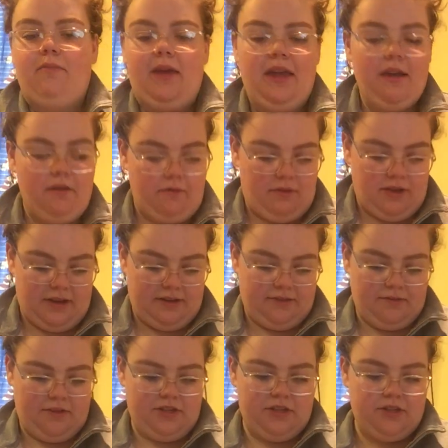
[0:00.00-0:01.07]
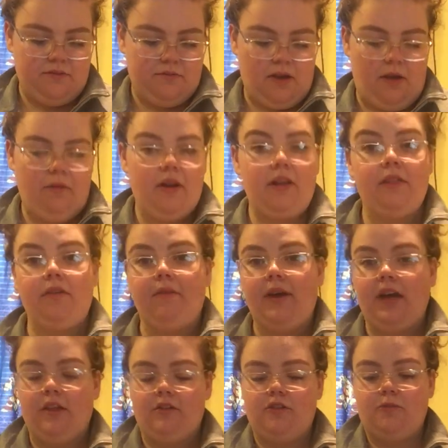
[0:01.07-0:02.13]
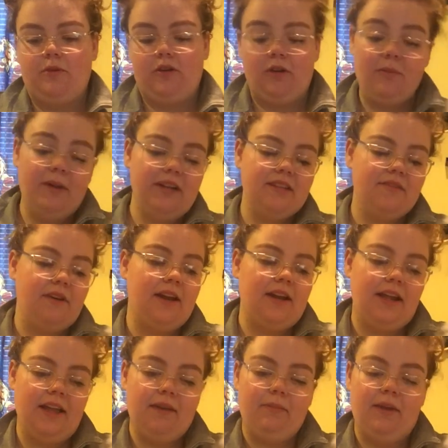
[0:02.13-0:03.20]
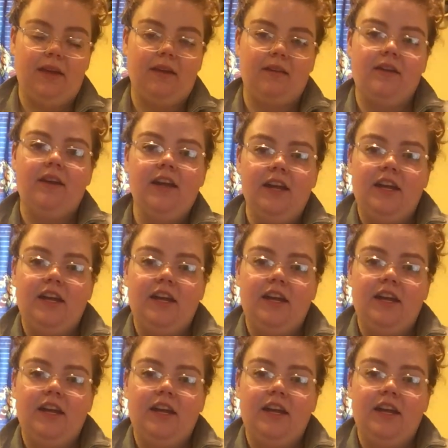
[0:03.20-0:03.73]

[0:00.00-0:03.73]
pink one, which I wanted the regular sparkle, but it's fine. I like pink.